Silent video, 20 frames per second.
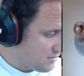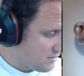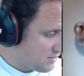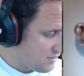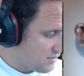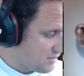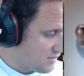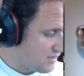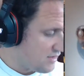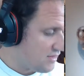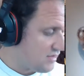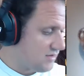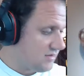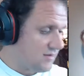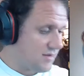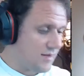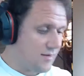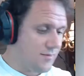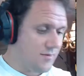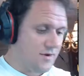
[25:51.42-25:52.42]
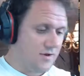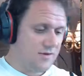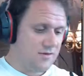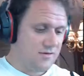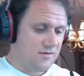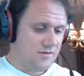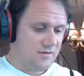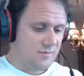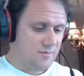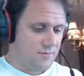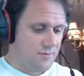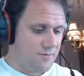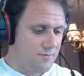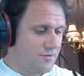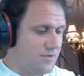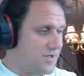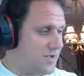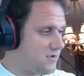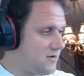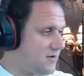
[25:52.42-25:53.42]
Like that thing dominates. Put
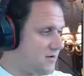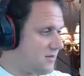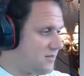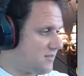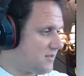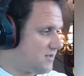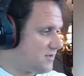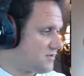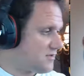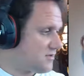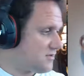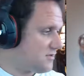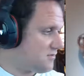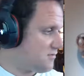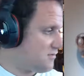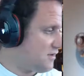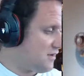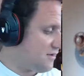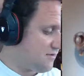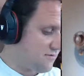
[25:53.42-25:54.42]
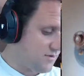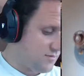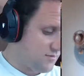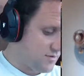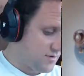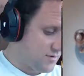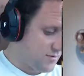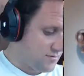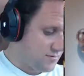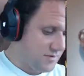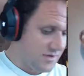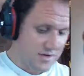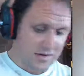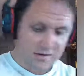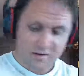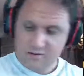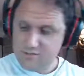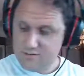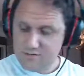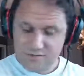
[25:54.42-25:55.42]
black on anything and just everything becomes
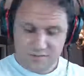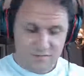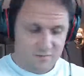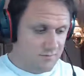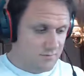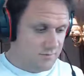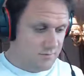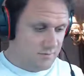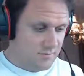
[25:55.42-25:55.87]
black. So,